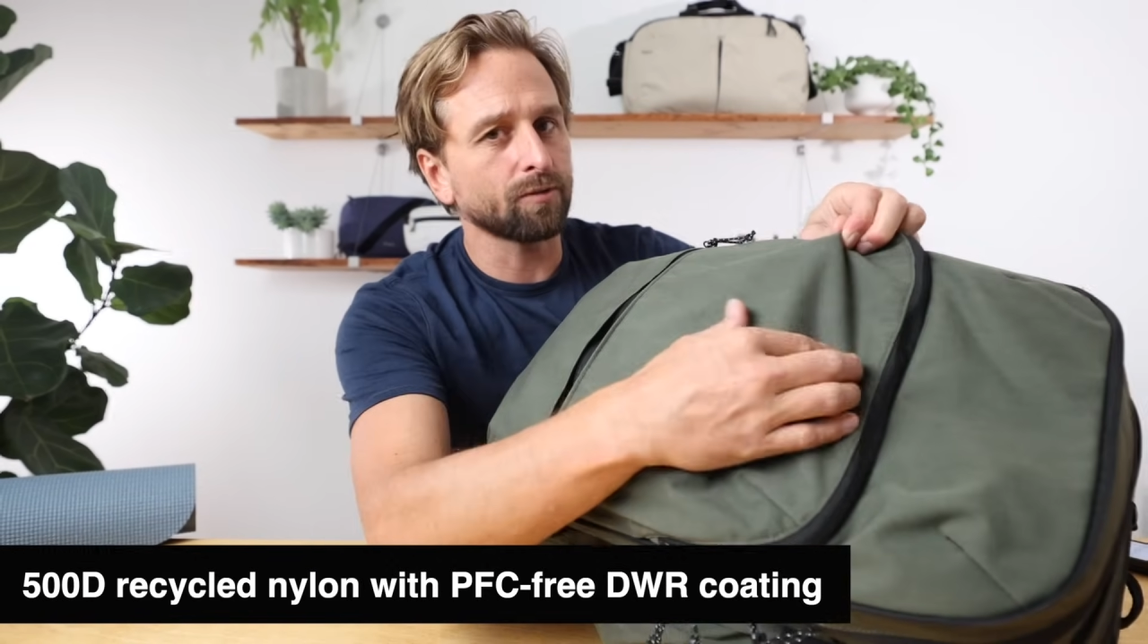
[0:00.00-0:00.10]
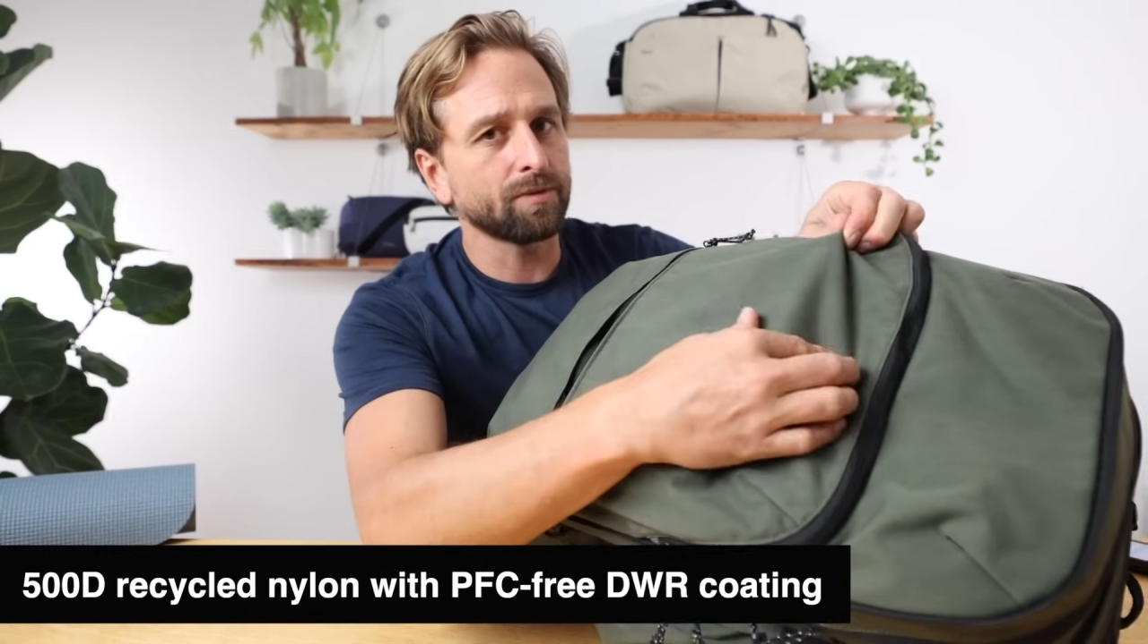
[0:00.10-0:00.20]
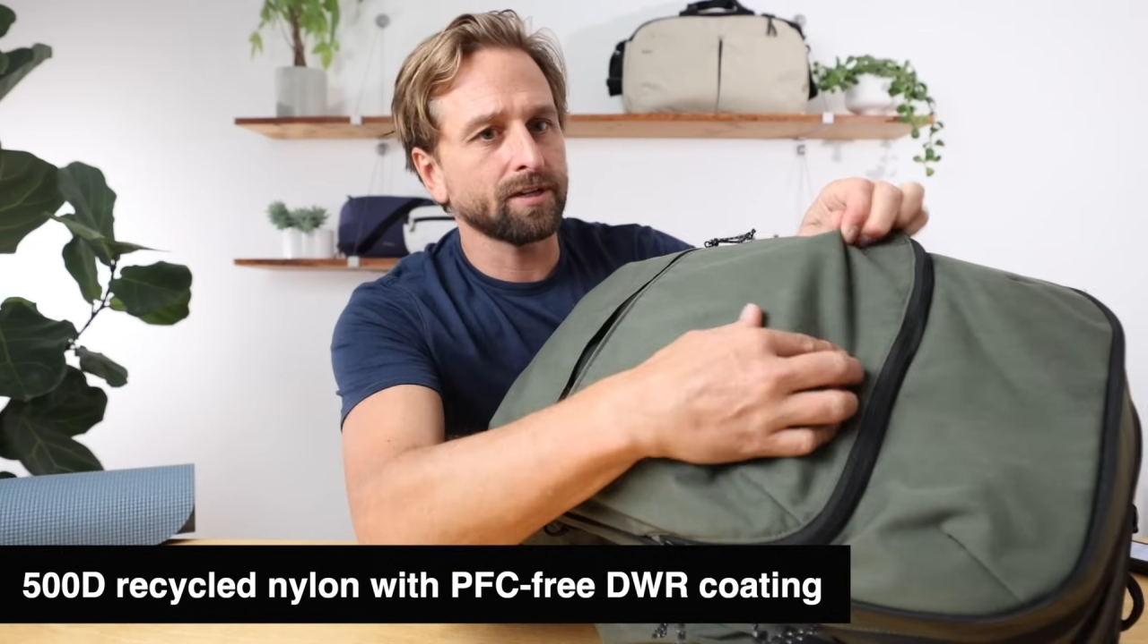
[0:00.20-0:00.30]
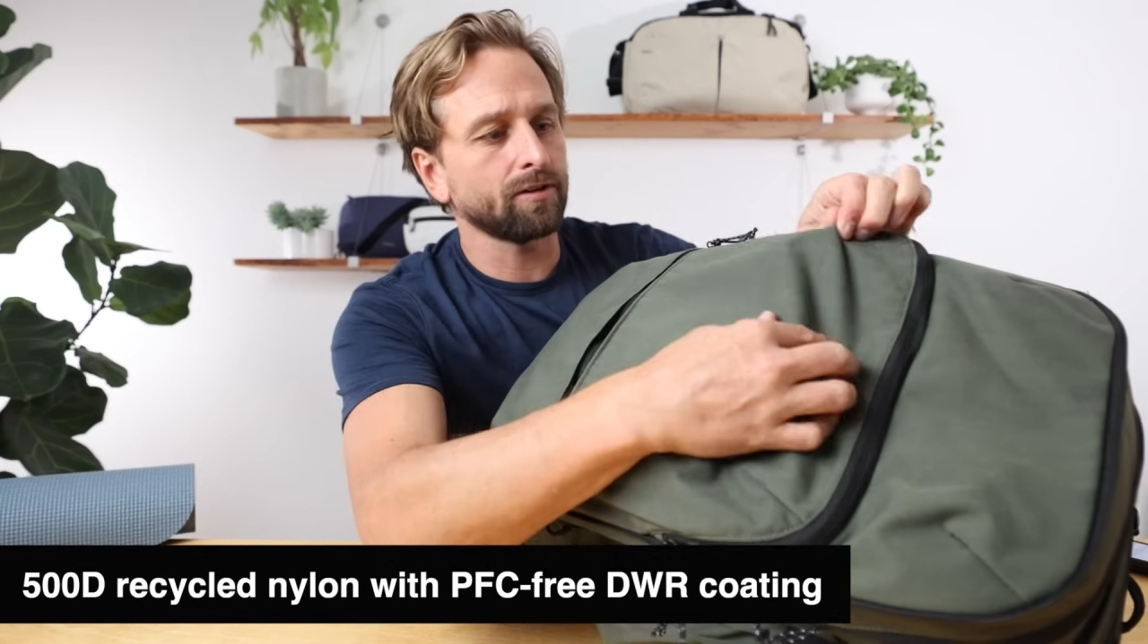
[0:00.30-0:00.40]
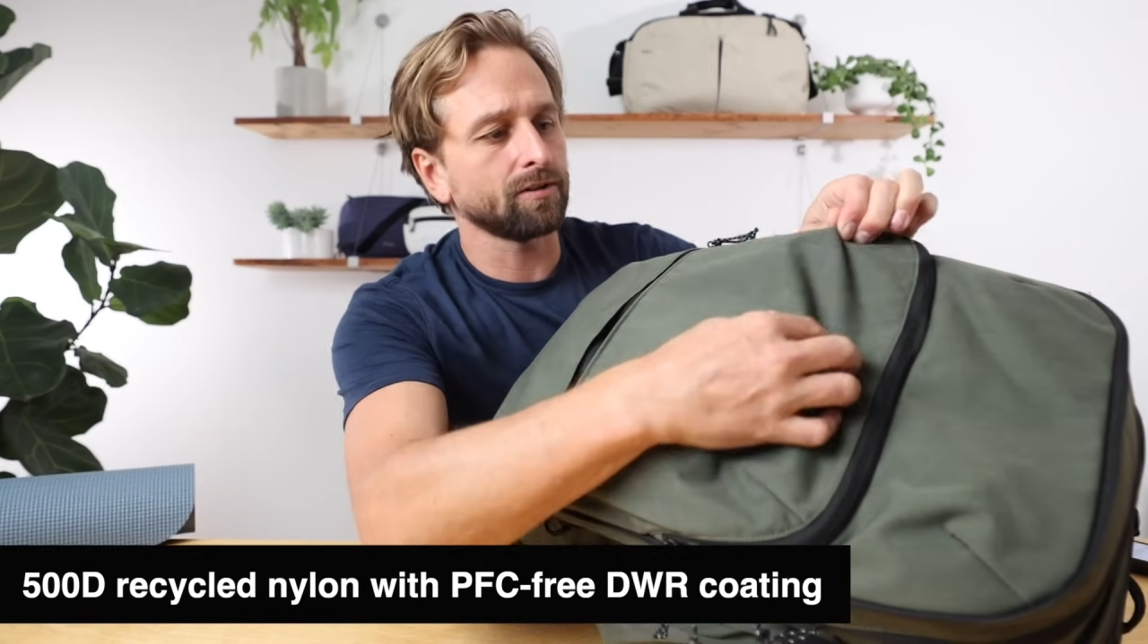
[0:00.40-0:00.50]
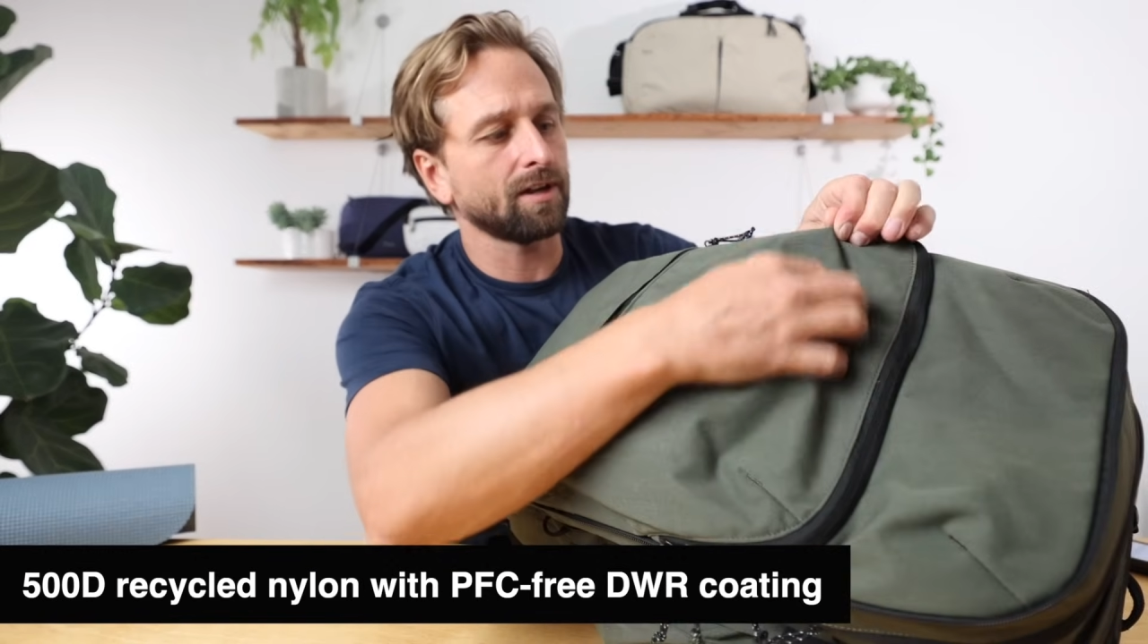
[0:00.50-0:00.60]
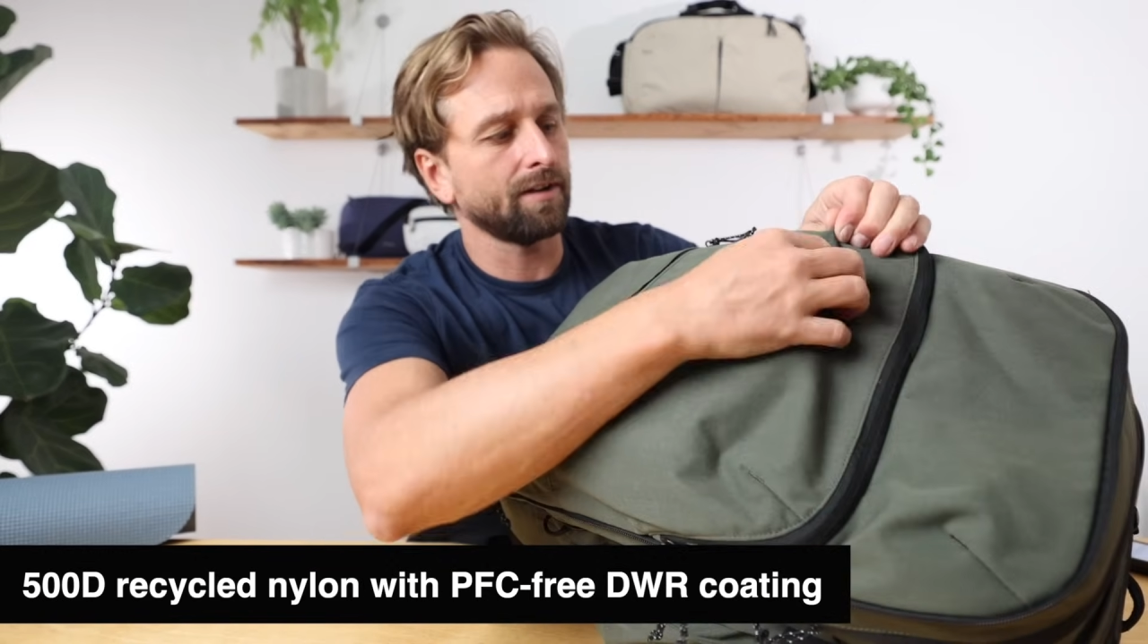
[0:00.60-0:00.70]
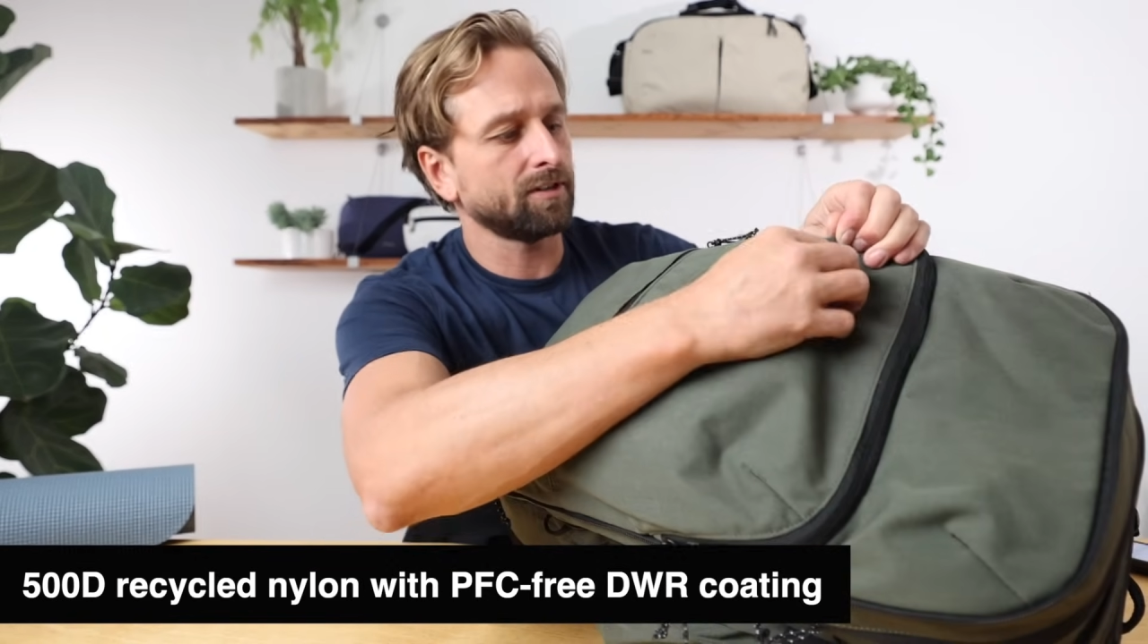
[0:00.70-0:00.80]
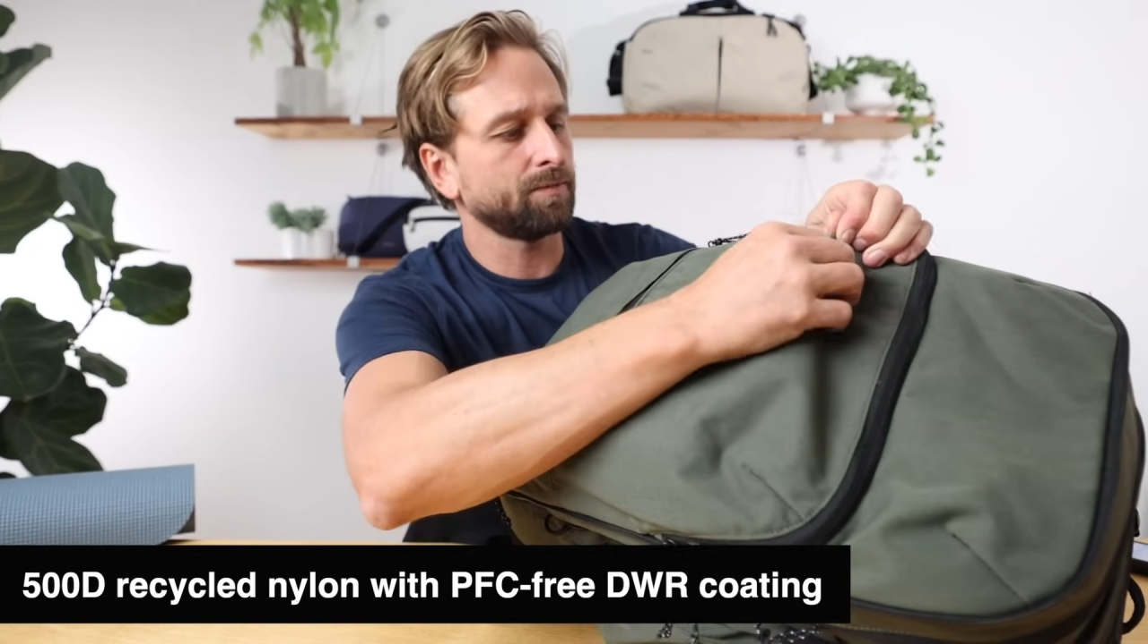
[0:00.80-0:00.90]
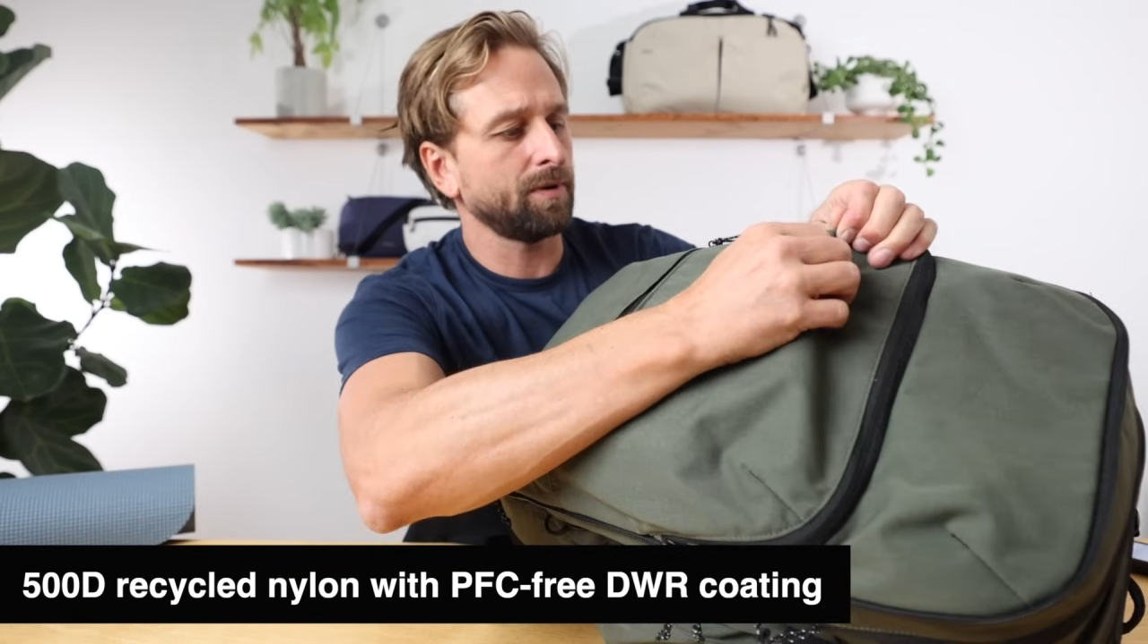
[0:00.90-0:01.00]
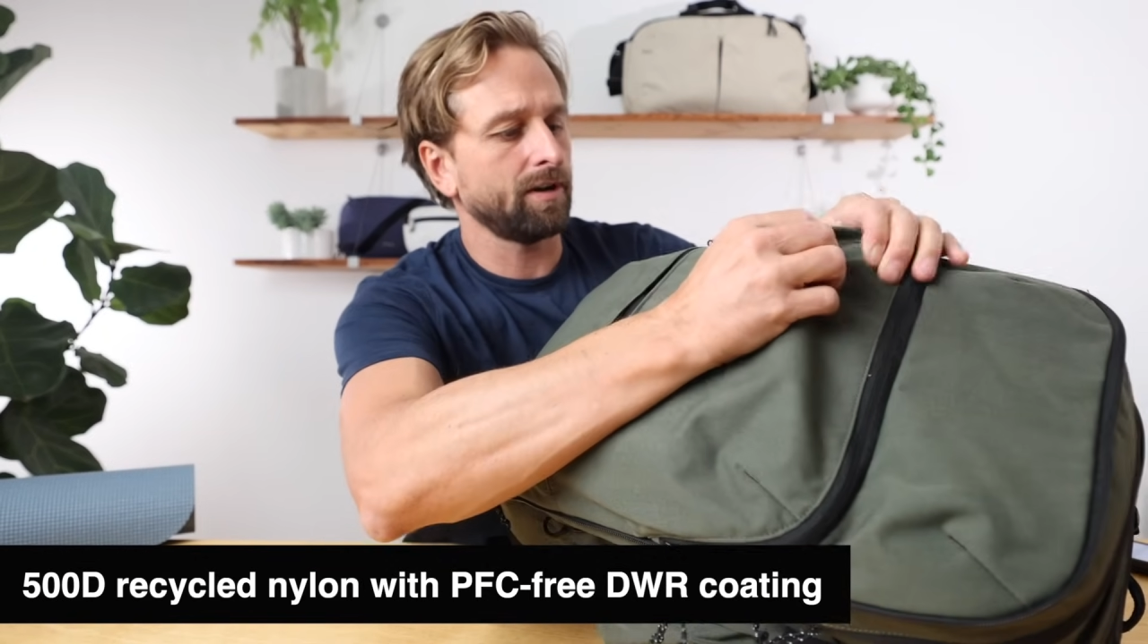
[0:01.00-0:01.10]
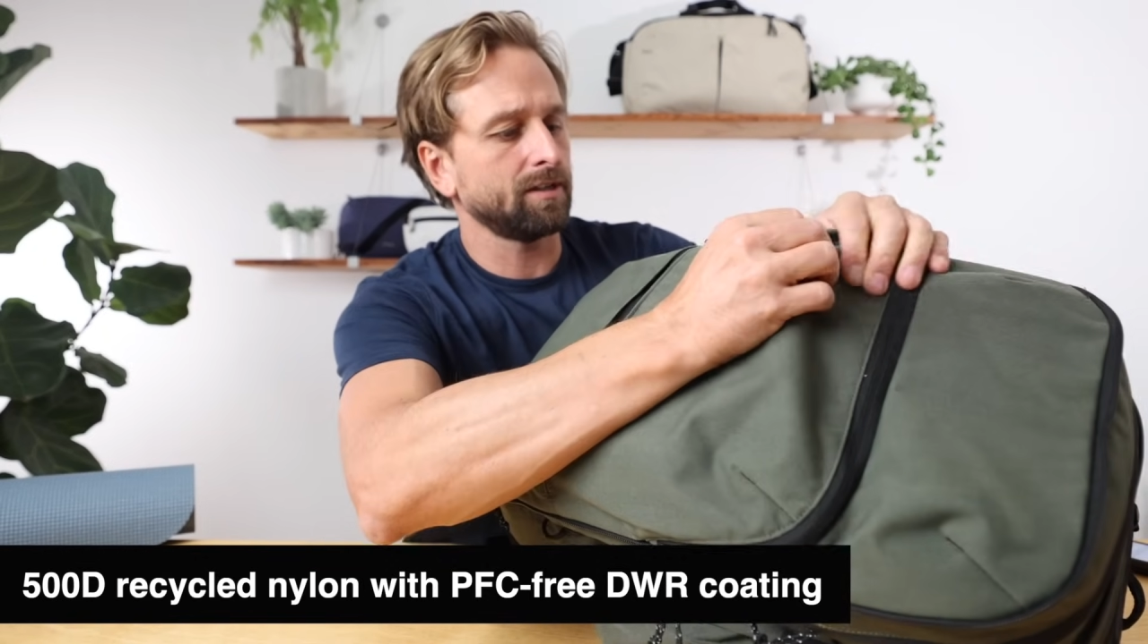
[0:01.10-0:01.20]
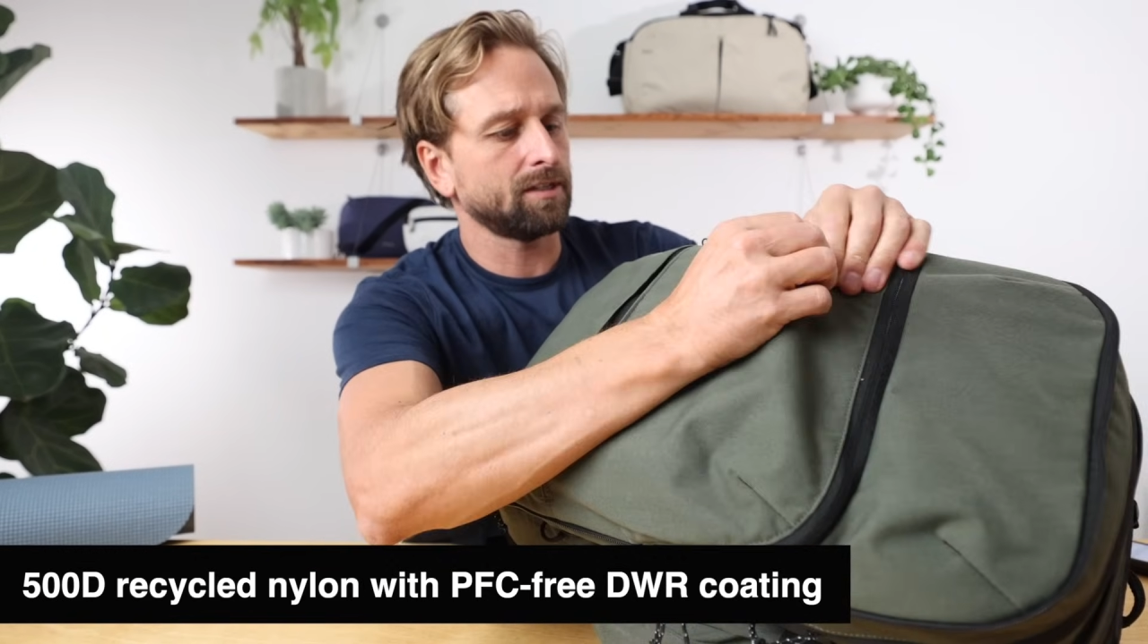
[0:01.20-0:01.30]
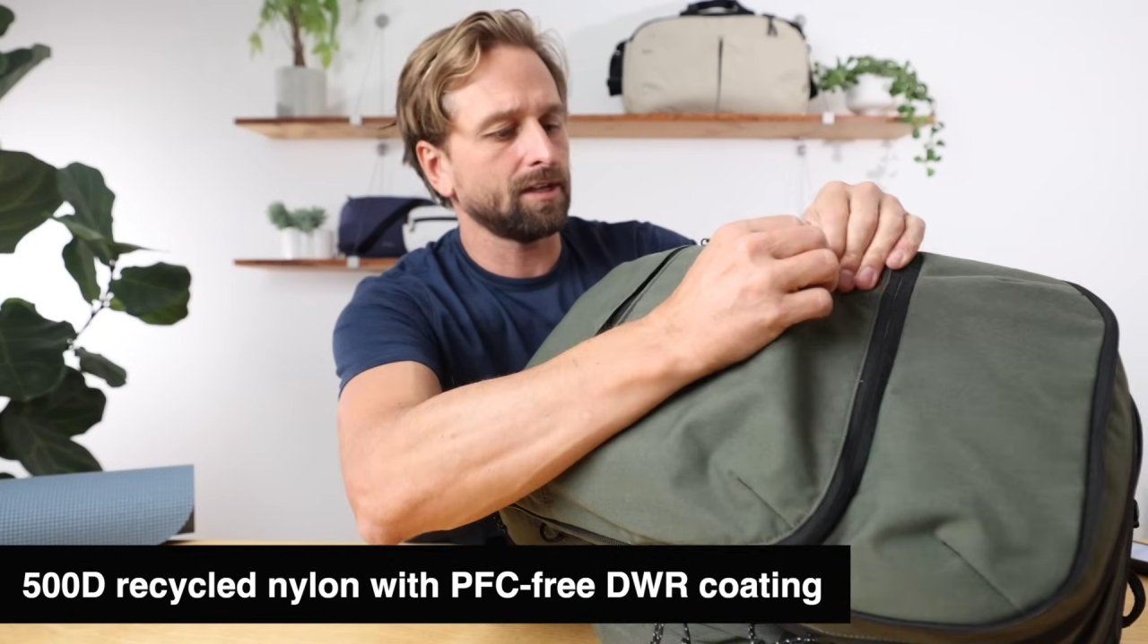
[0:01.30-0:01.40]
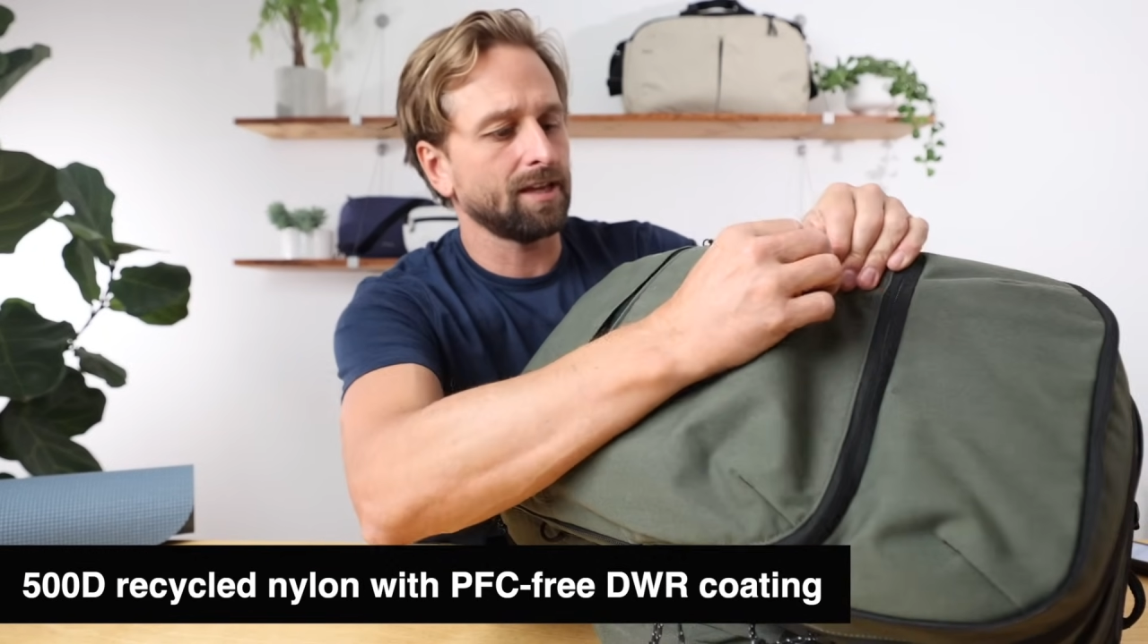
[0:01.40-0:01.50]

materials that I've experienced,